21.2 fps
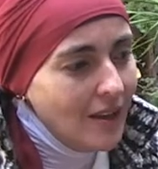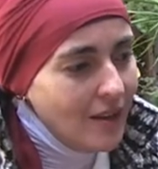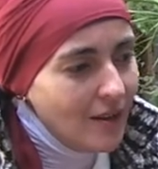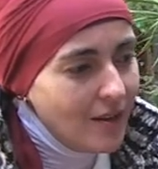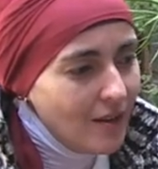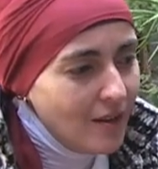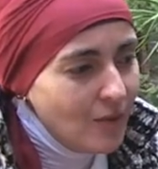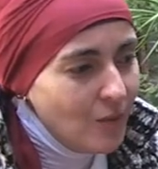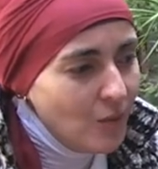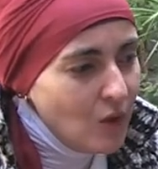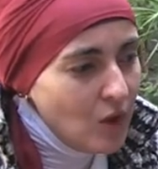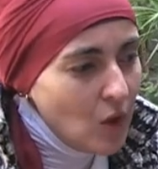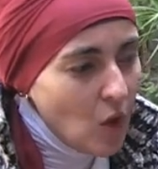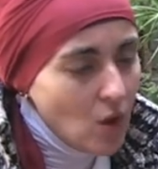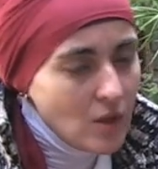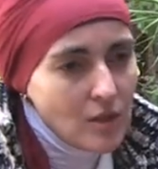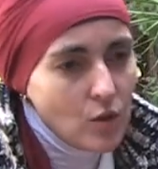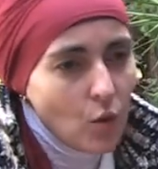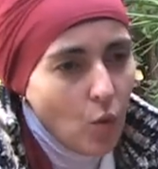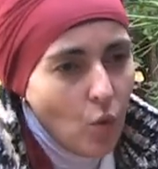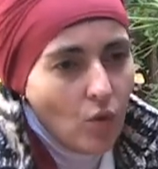uh, we
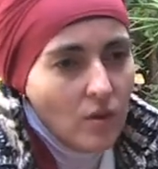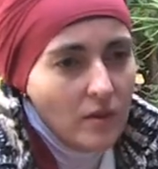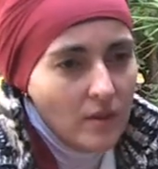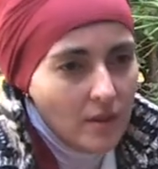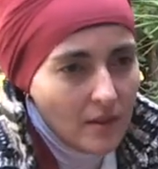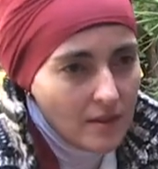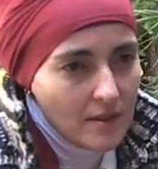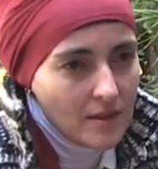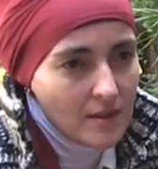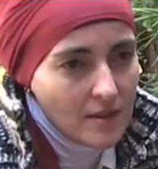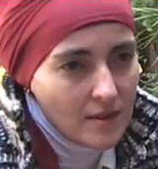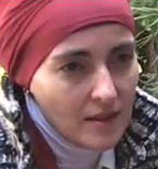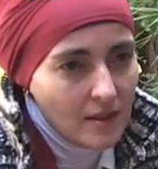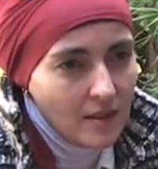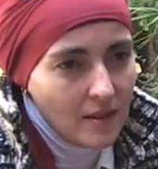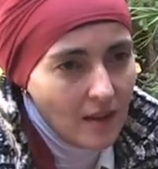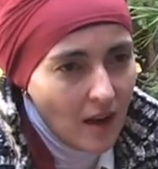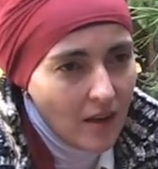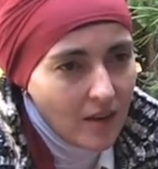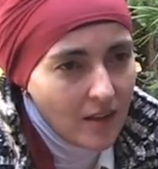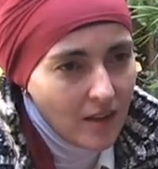lost audience
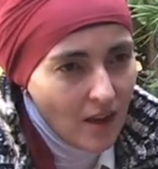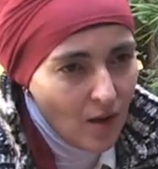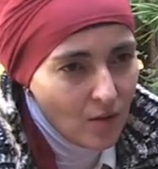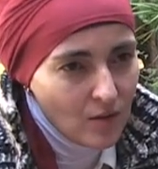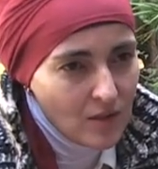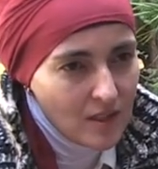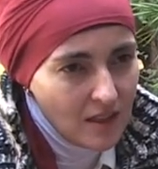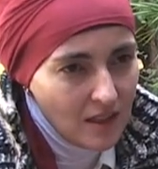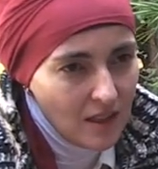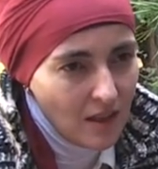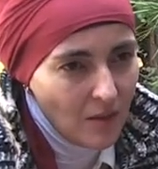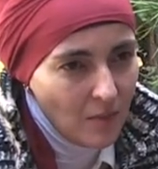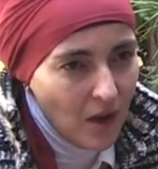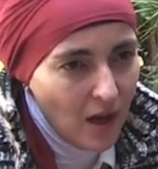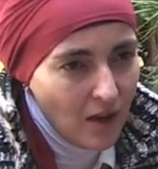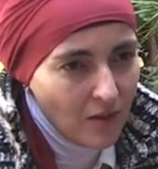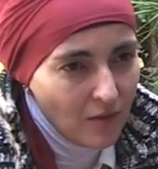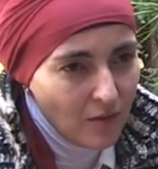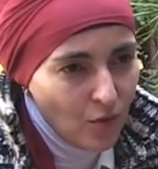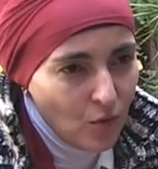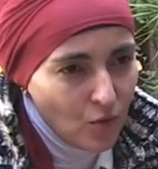in art house cinema,
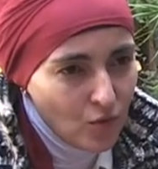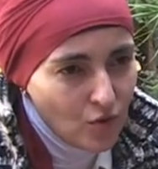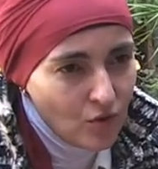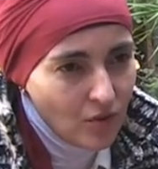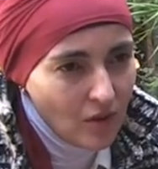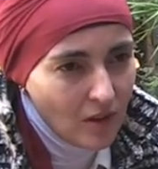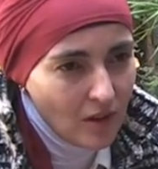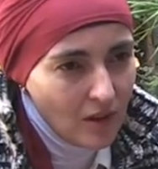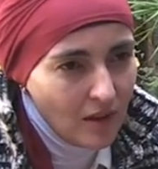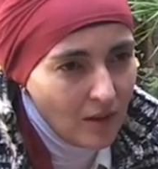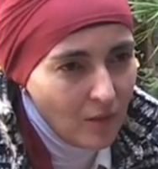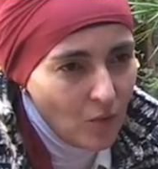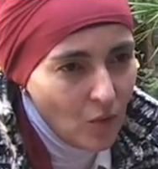unfortunately.